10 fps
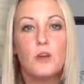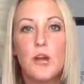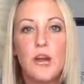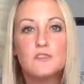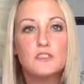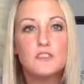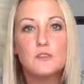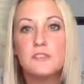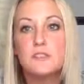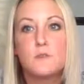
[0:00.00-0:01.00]
All you have to
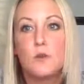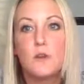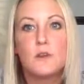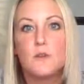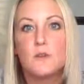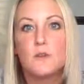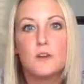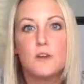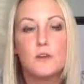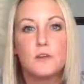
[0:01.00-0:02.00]
do is pour it
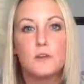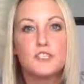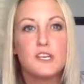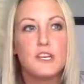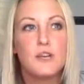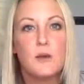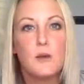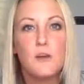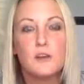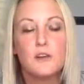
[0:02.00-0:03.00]
over, your chicken
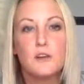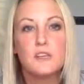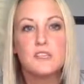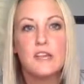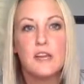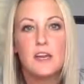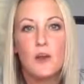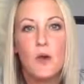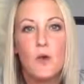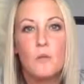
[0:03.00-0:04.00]
or your steak
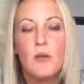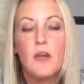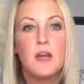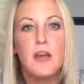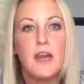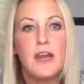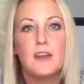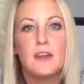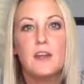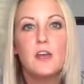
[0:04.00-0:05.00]
at home,
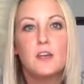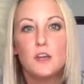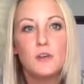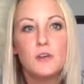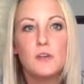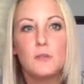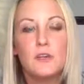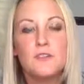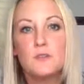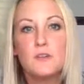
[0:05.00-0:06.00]
and your
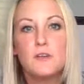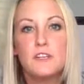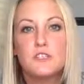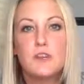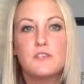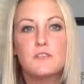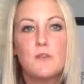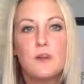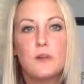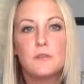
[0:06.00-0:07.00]
meal is going to be
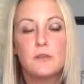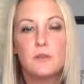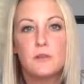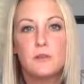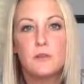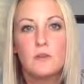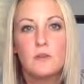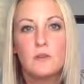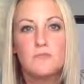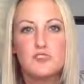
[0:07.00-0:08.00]
transformed.
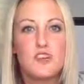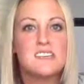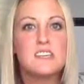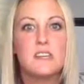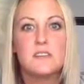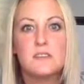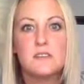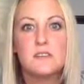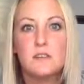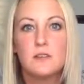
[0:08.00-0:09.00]

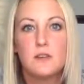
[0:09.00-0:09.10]
Dressings.